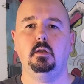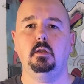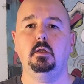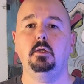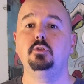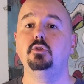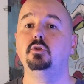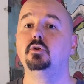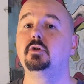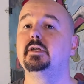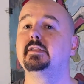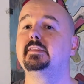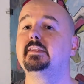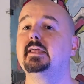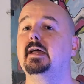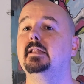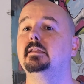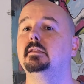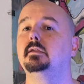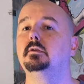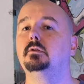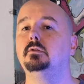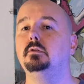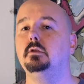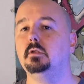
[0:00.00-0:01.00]
You'll get that
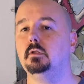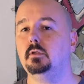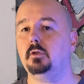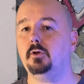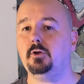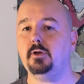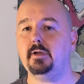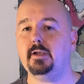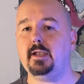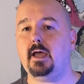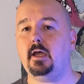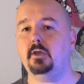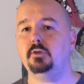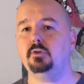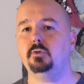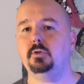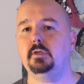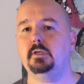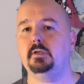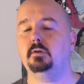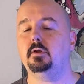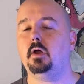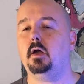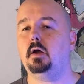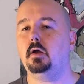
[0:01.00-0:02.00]
little alert. Now you're
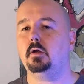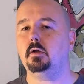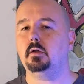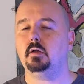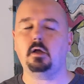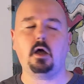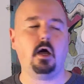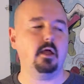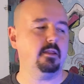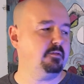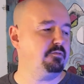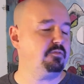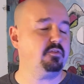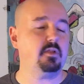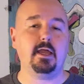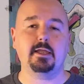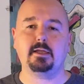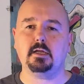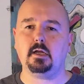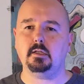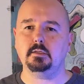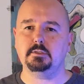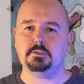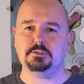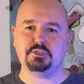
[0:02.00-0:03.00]
in on-the-fly
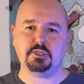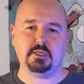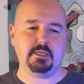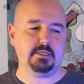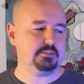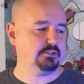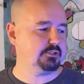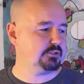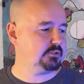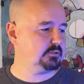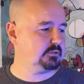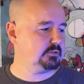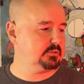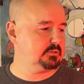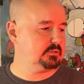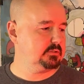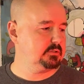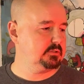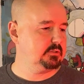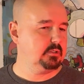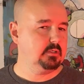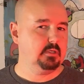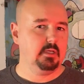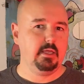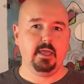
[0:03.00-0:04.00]
color change.
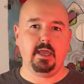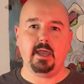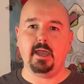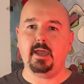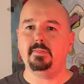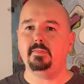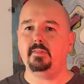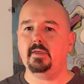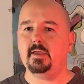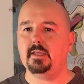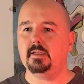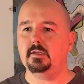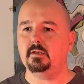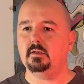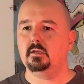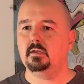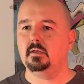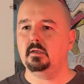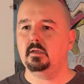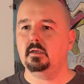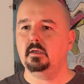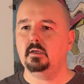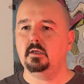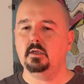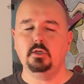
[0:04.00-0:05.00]
and then
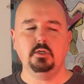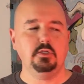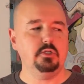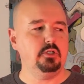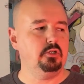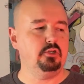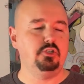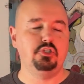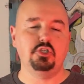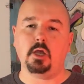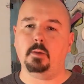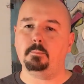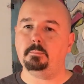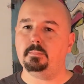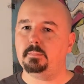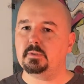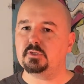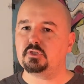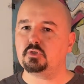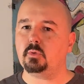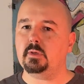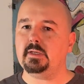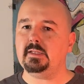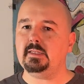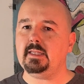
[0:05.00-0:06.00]
you jump
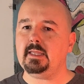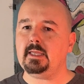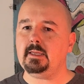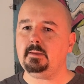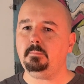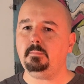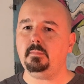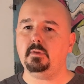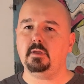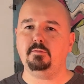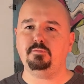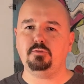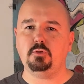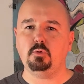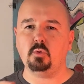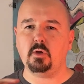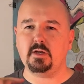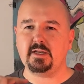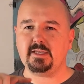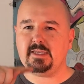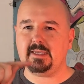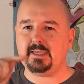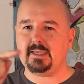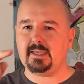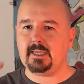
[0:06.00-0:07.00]
between them. If you want
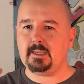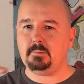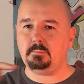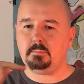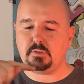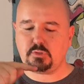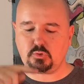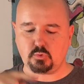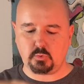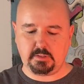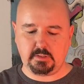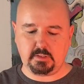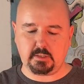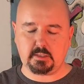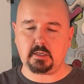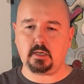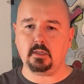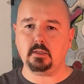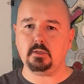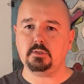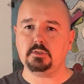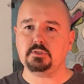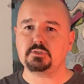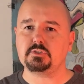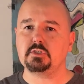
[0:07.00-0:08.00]
to get in between the
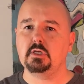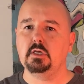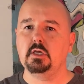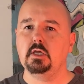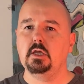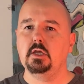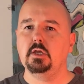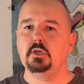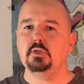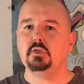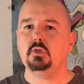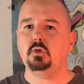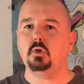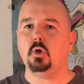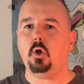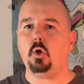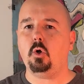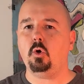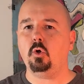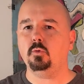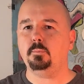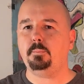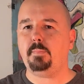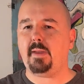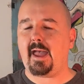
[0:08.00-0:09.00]
colors, you
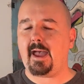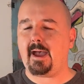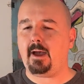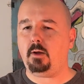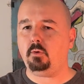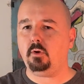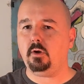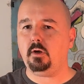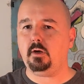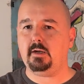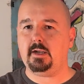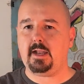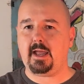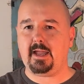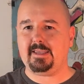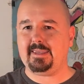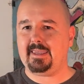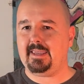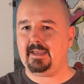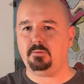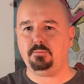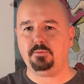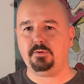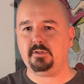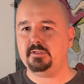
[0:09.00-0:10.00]
hold power, and I
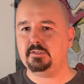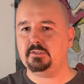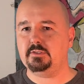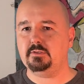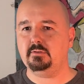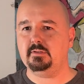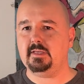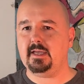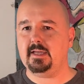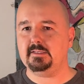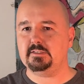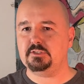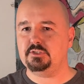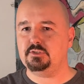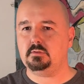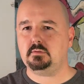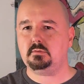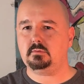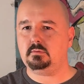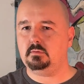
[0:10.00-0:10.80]
can't really do that